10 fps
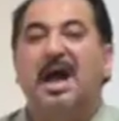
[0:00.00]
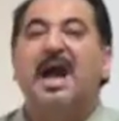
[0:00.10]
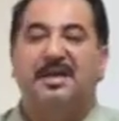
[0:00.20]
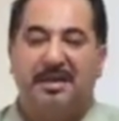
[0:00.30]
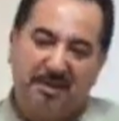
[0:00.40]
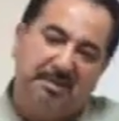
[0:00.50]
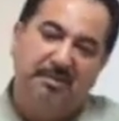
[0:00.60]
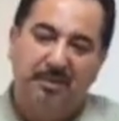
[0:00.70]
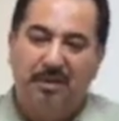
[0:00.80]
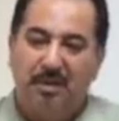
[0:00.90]
Add it.
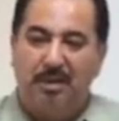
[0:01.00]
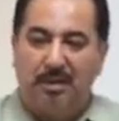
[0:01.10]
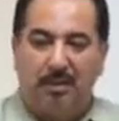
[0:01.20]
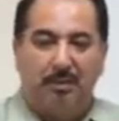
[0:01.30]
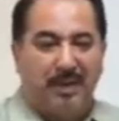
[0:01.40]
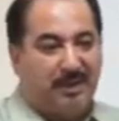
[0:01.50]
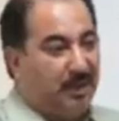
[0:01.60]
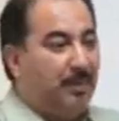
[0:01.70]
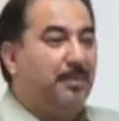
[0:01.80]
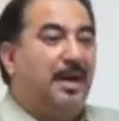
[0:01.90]
But
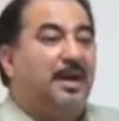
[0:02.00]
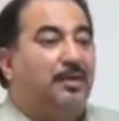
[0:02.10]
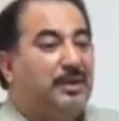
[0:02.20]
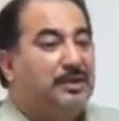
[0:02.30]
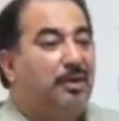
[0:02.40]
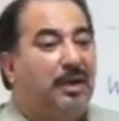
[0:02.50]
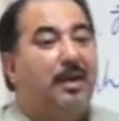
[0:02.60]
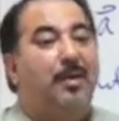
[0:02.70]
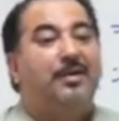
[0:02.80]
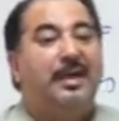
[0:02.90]
remember, it was talking
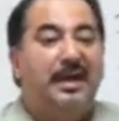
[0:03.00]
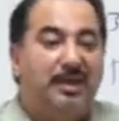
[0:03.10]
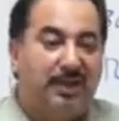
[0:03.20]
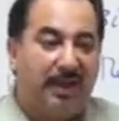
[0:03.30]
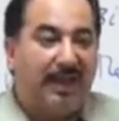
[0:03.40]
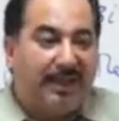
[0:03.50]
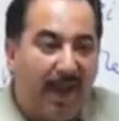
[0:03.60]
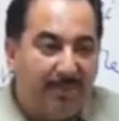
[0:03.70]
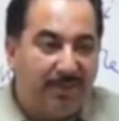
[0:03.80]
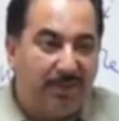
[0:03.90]
about initial at
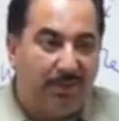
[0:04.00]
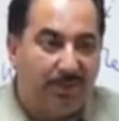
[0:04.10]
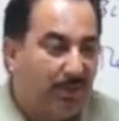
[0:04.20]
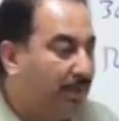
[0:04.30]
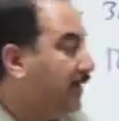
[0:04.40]
time 0. So